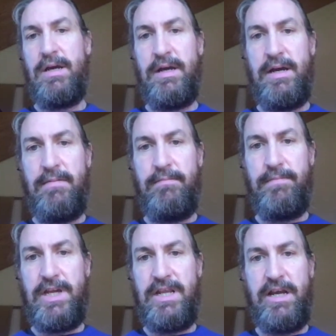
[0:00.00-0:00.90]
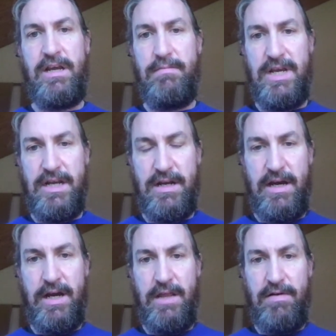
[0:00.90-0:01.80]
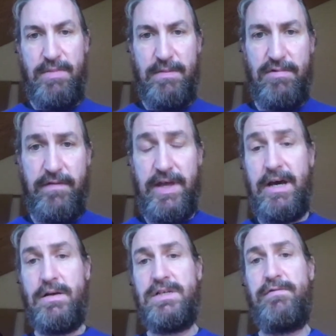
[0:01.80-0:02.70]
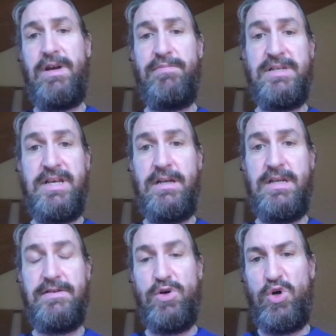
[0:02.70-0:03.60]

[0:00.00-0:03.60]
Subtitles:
then that can mean either a member of the House of Representatives